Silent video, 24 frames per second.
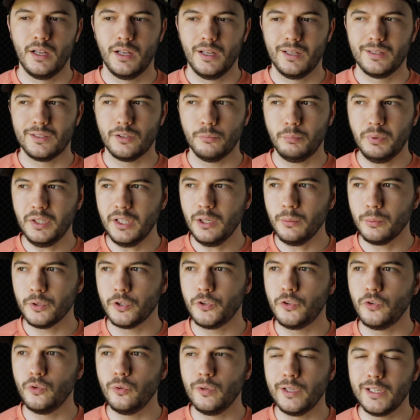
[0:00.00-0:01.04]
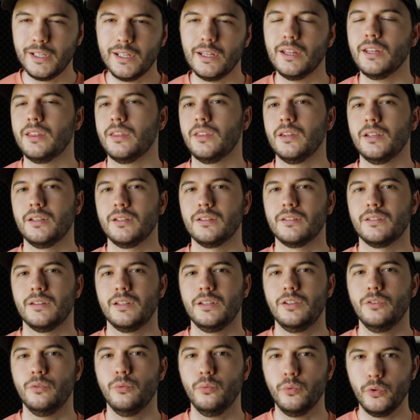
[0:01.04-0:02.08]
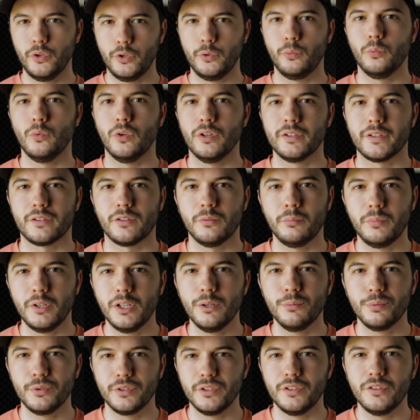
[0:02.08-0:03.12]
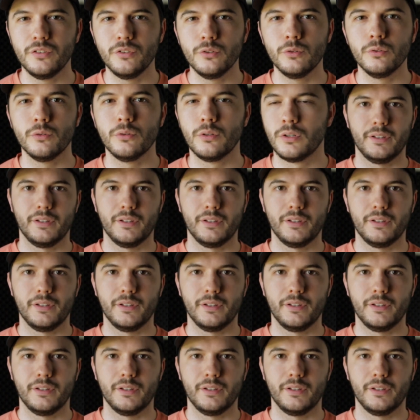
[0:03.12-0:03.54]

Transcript: to be able to do any of the things that you'd really want to be able to do,